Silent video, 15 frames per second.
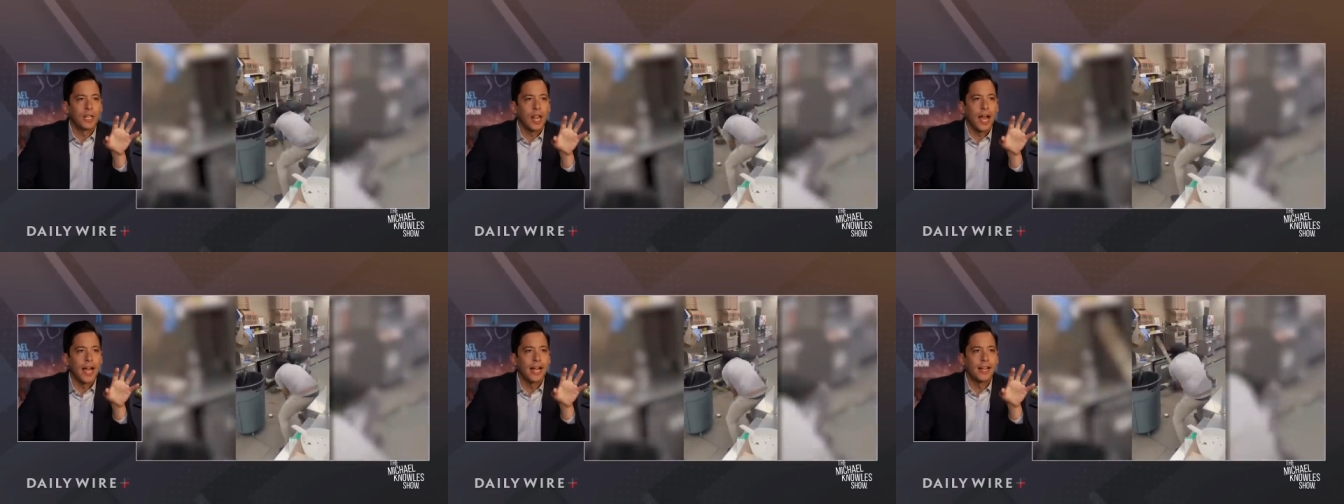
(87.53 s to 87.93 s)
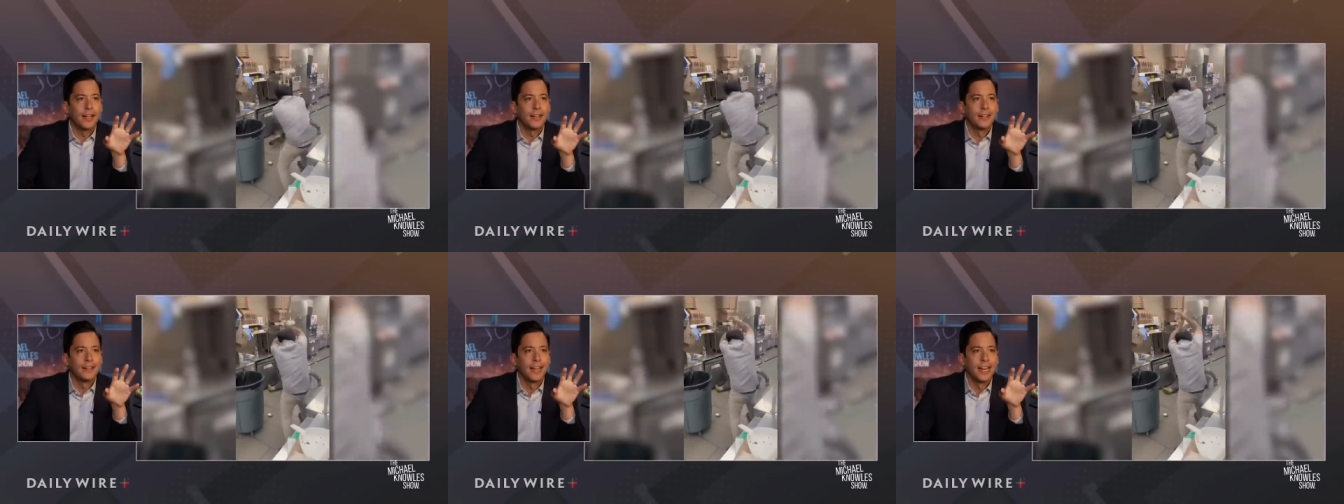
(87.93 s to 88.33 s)
like
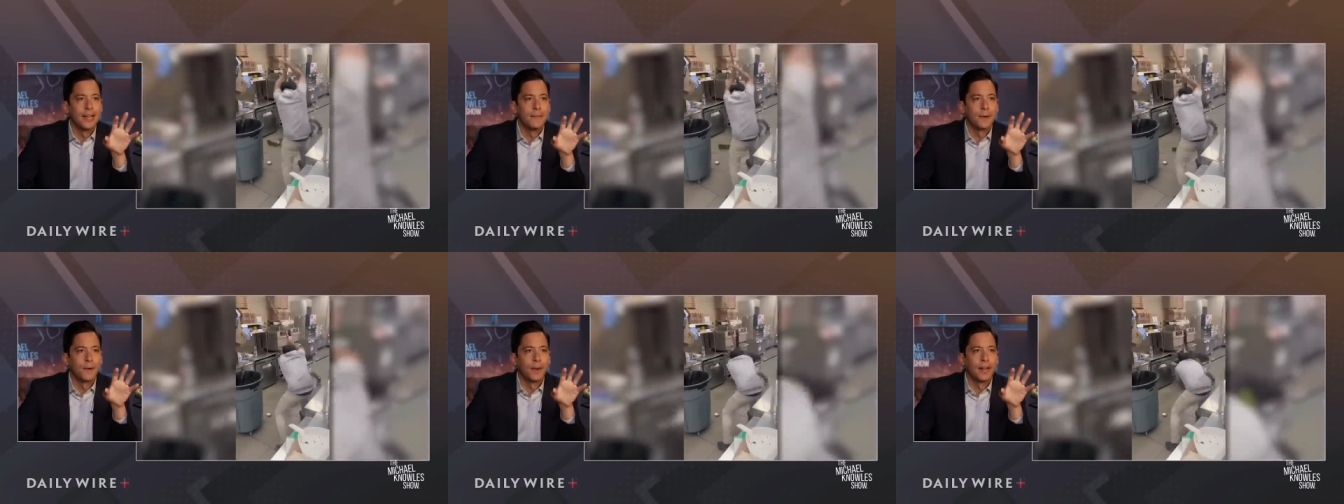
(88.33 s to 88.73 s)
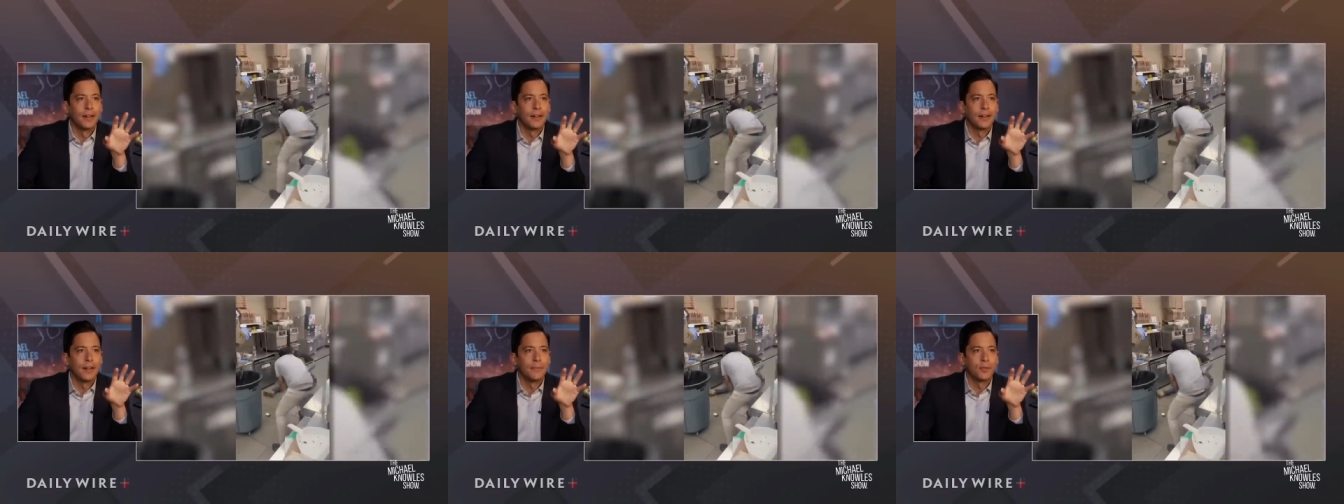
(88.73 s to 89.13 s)
an immigrant
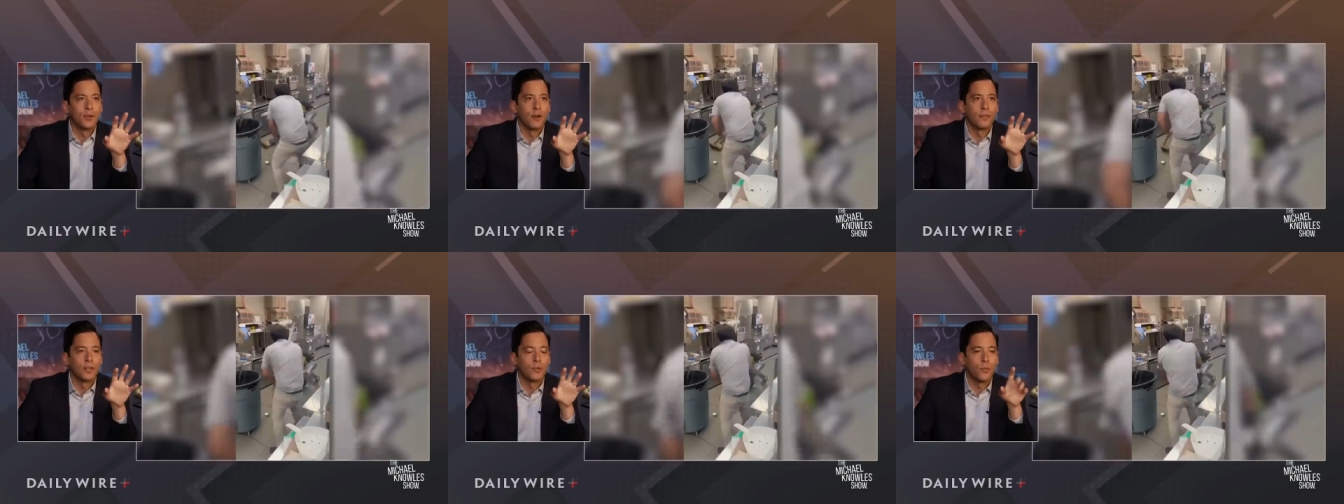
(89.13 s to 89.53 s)
comes over.